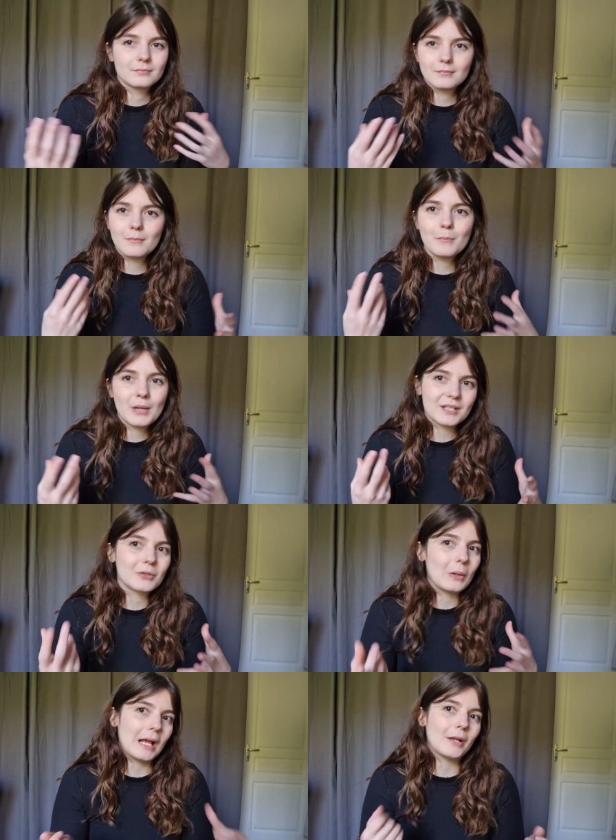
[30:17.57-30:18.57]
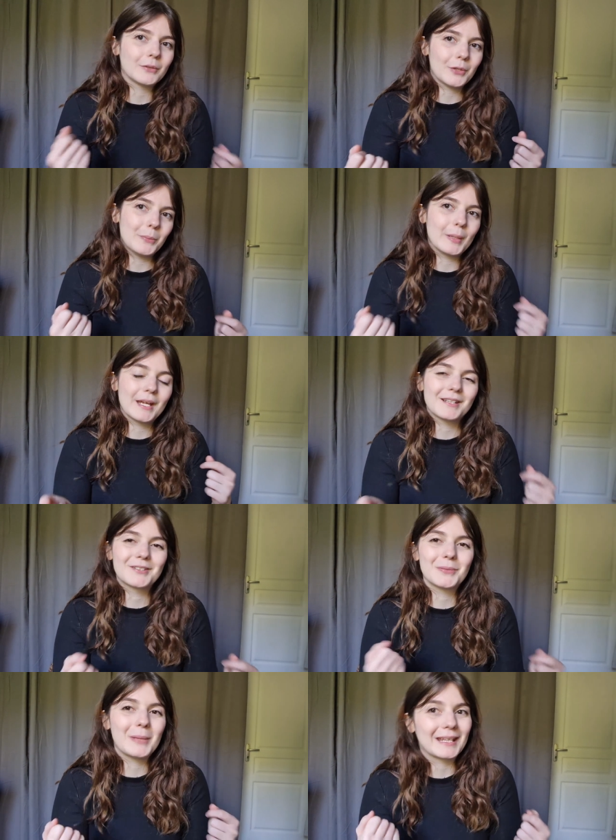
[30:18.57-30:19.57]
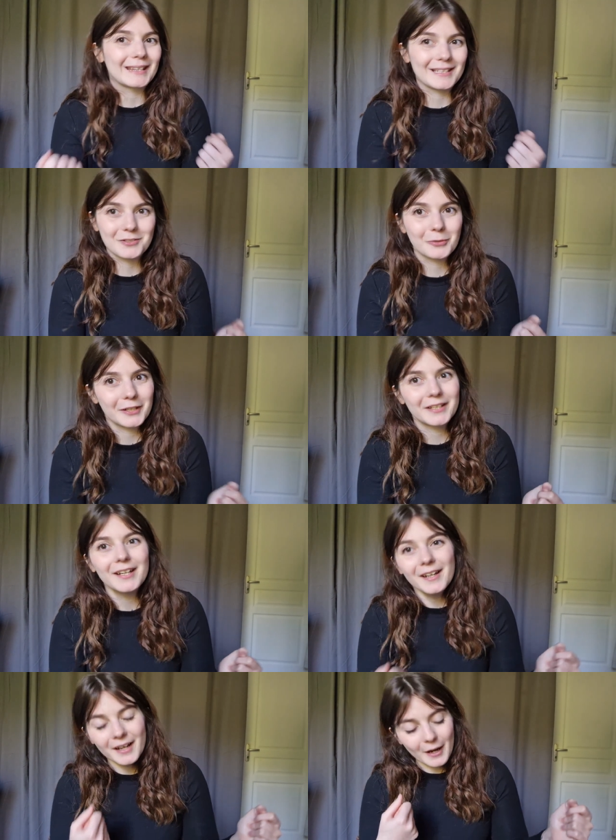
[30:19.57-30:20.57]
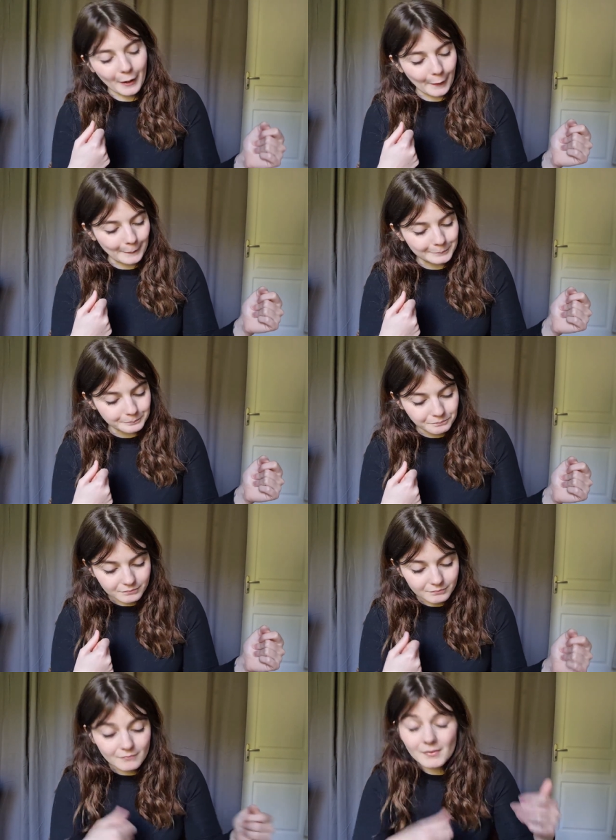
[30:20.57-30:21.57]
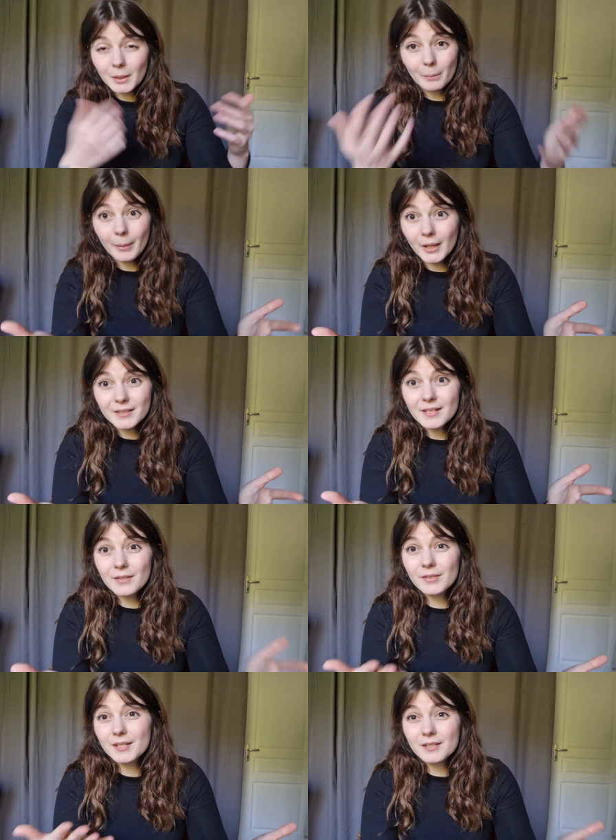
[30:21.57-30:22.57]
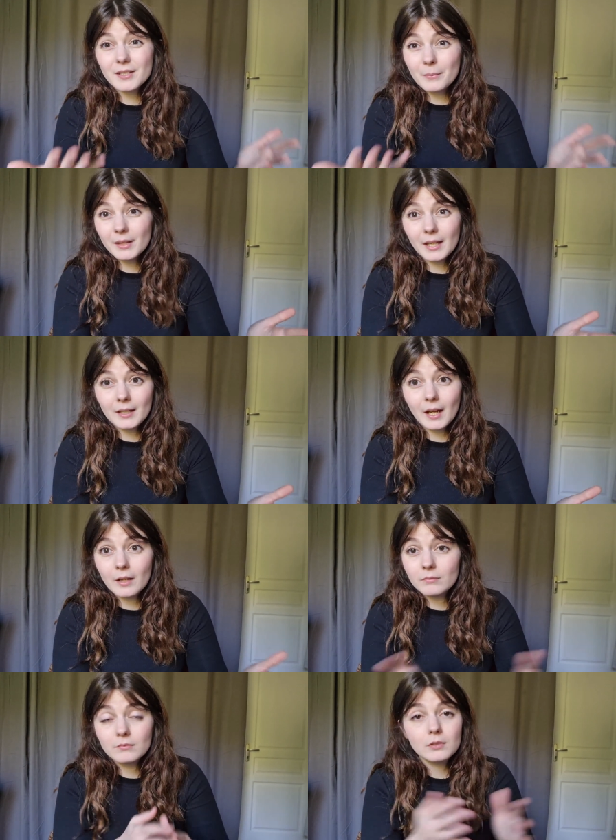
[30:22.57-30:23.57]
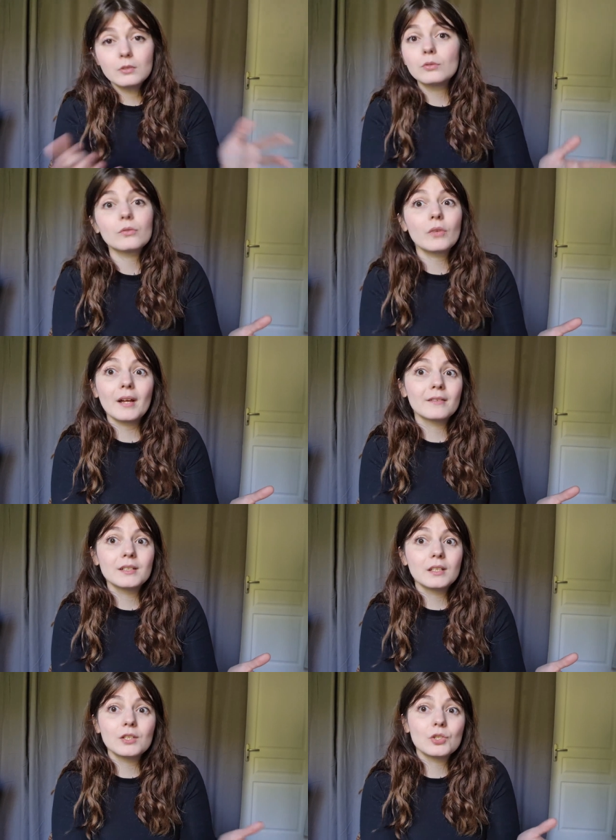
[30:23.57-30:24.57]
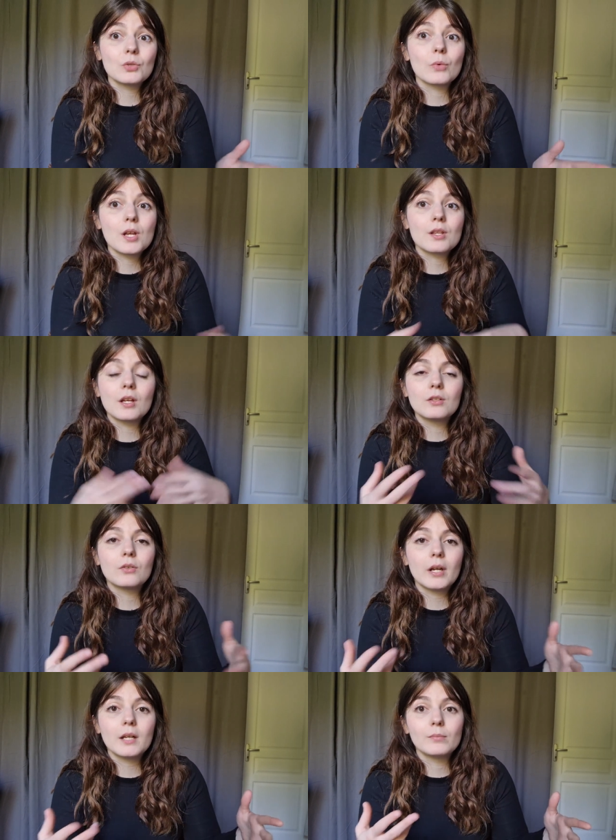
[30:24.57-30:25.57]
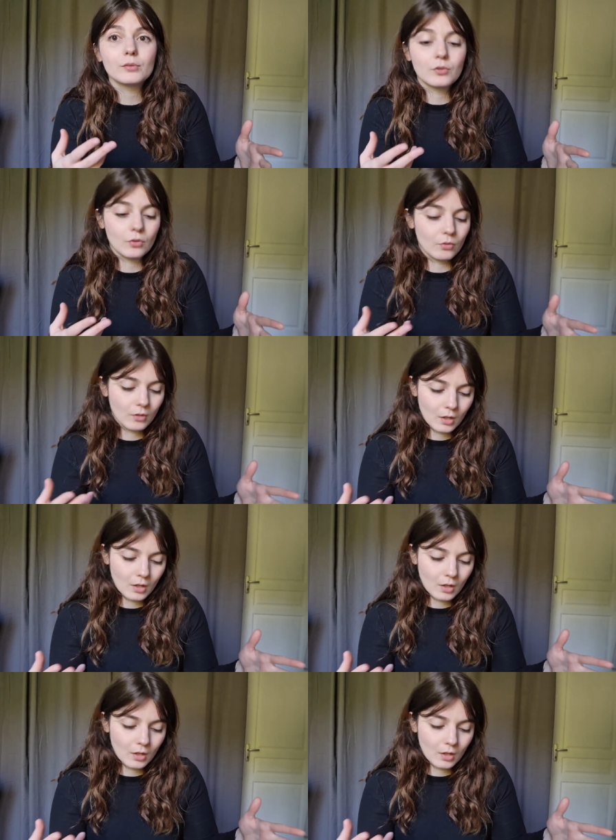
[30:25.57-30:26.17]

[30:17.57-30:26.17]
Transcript: mess around a bit to make things work. But if that's something that you don't have any issue with and you're able to